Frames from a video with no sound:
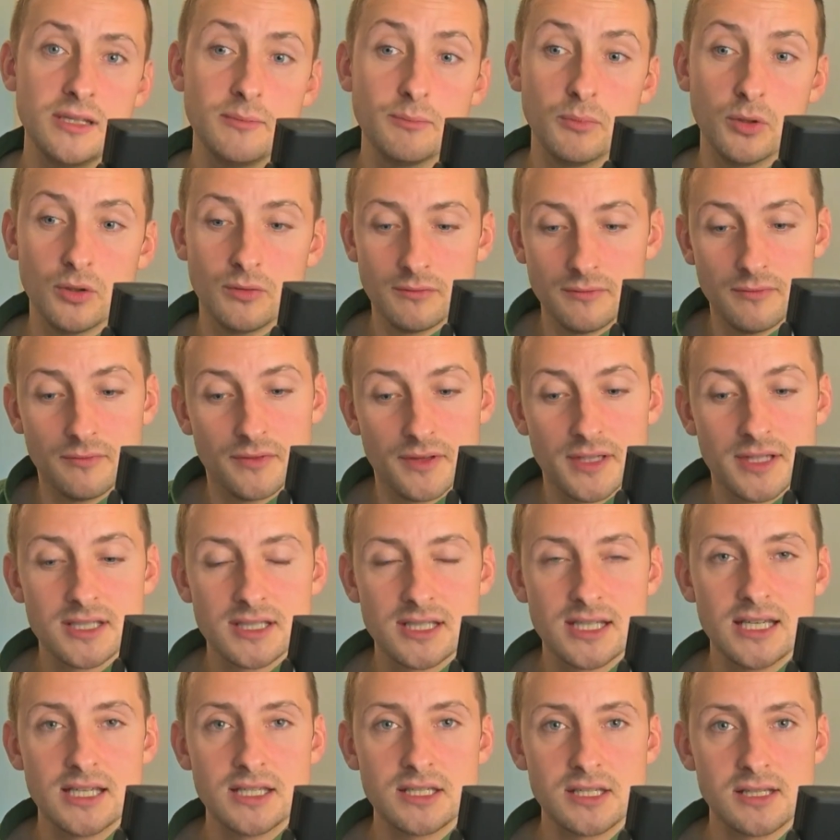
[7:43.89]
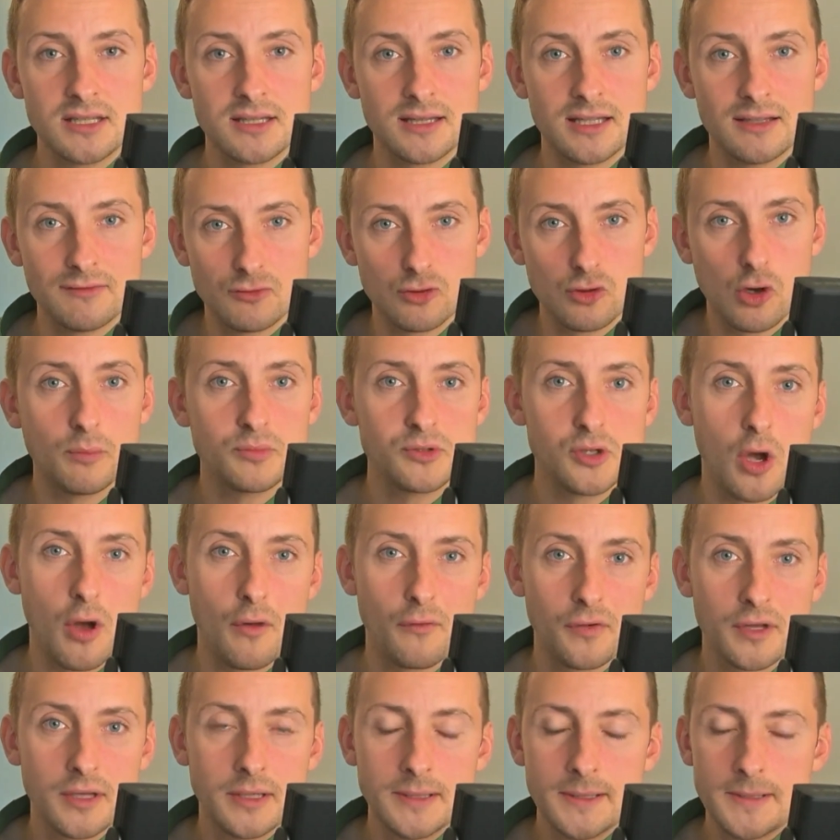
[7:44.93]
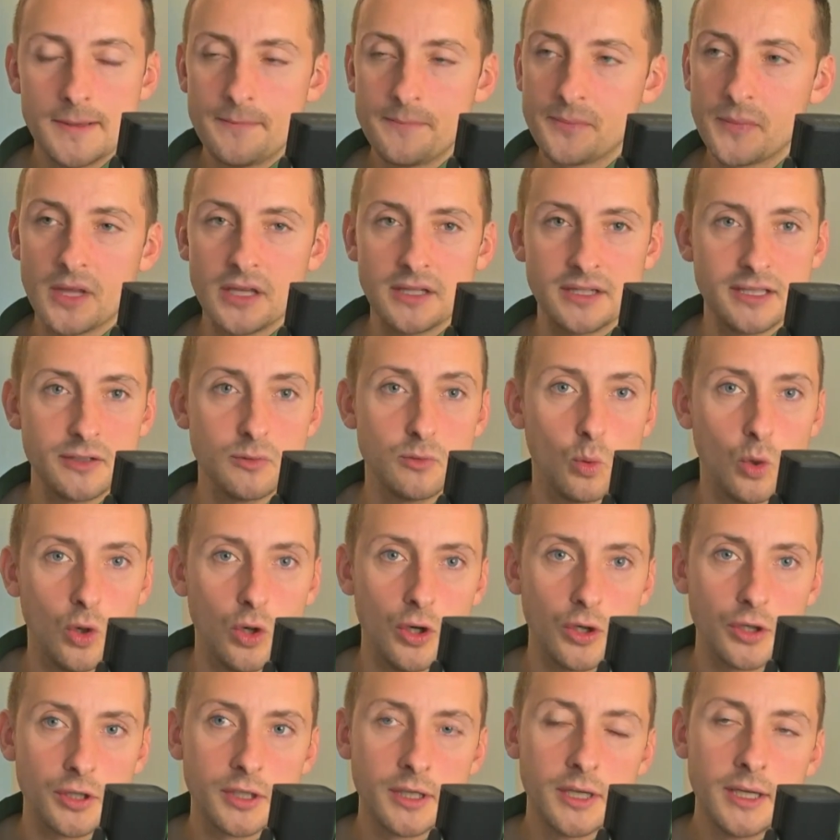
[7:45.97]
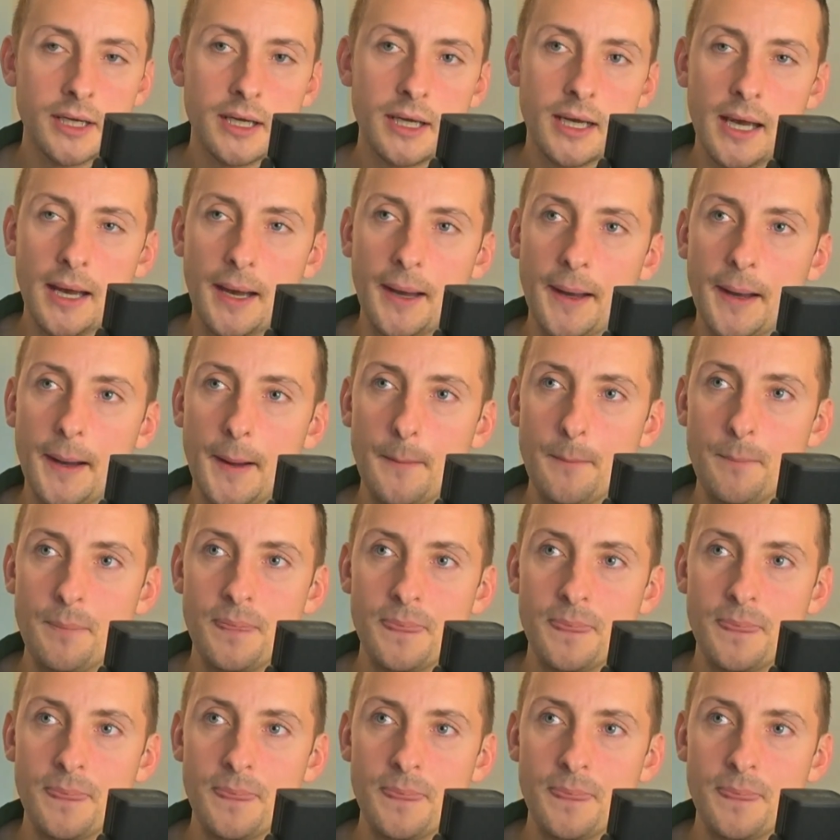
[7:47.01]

but this season they've dropped off. It didn't work. And